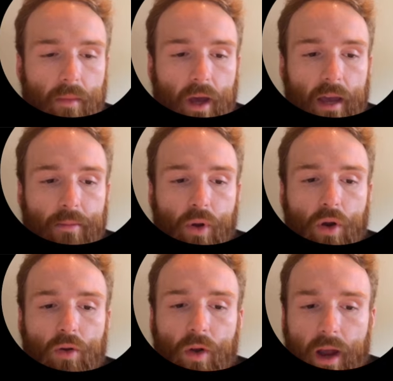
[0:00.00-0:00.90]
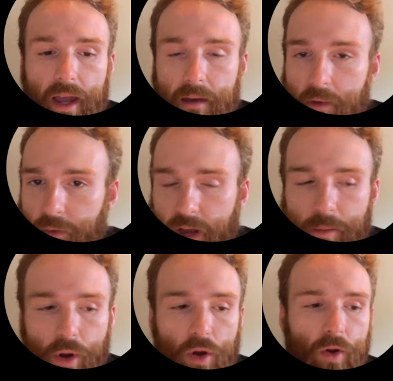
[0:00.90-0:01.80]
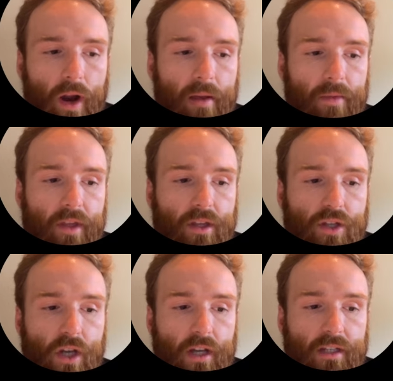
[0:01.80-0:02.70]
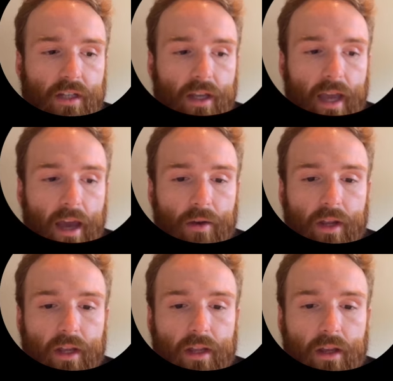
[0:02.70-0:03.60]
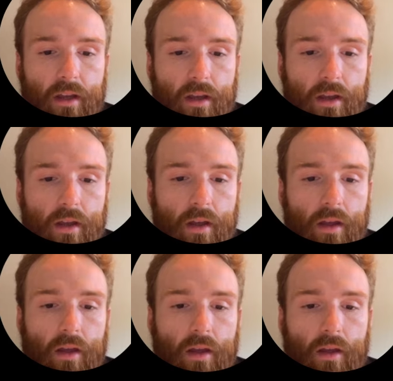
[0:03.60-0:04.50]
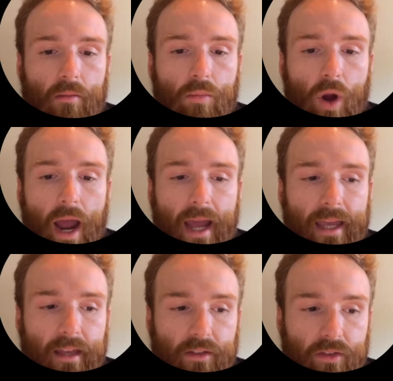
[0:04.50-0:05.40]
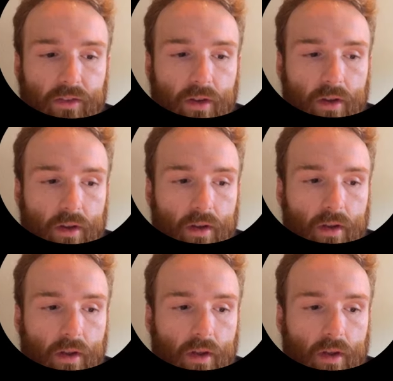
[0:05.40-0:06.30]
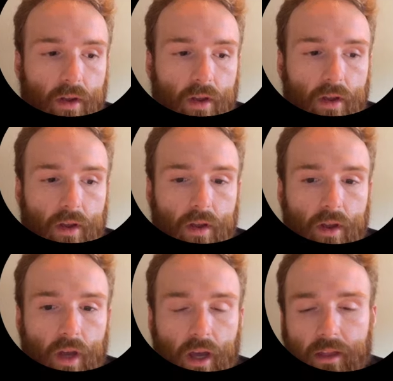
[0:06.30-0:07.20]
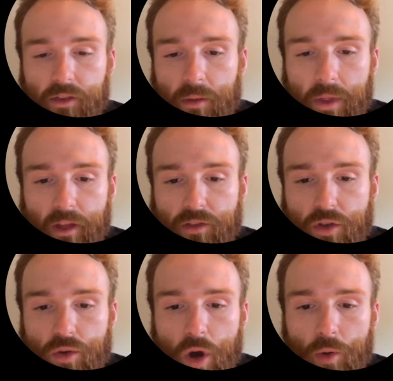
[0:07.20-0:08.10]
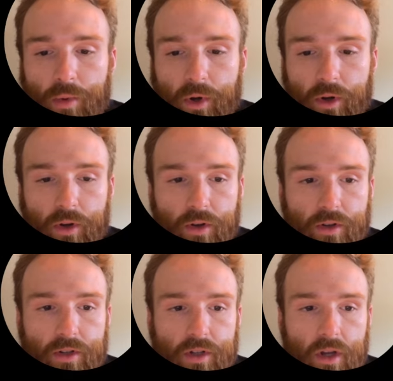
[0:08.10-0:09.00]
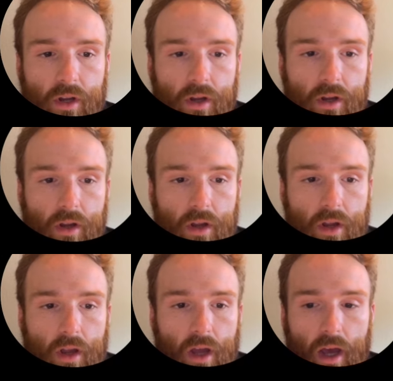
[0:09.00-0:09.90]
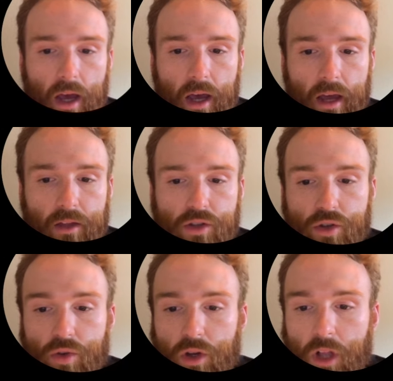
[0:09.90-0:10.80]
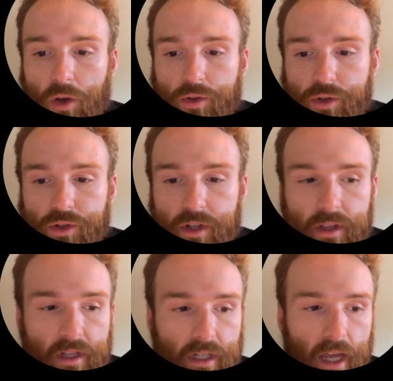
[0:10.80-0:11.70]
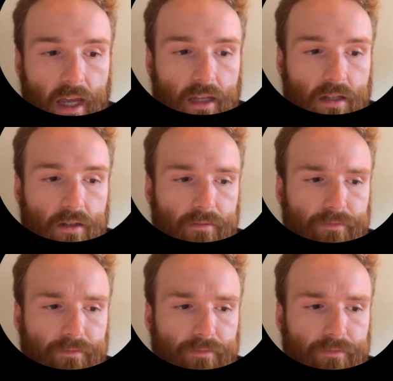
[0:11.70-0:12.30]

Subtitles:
A program, if we had a program that just counted brackets, so it'd be like two openers, two closers in this case,